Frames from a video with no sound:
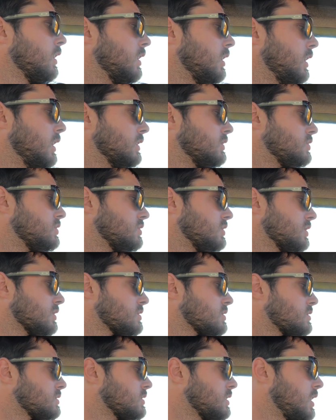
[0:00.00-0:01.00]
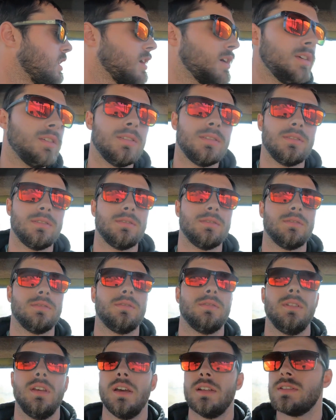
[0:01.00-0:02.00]
It's just,
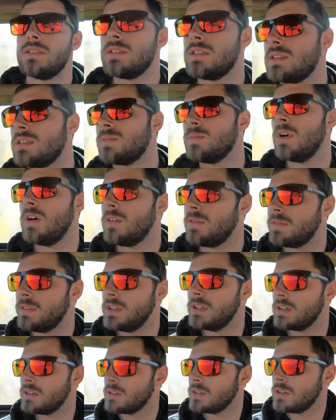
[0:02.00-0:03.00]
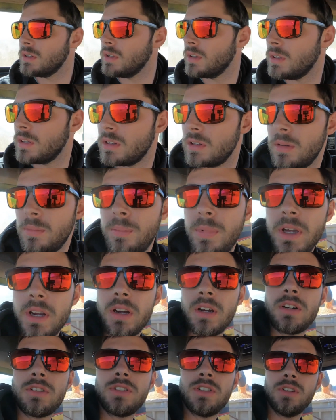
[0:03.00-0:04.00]
yeah, just a small field. The
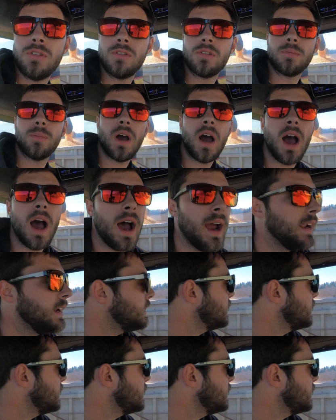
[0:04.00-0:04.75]
bigger two are behind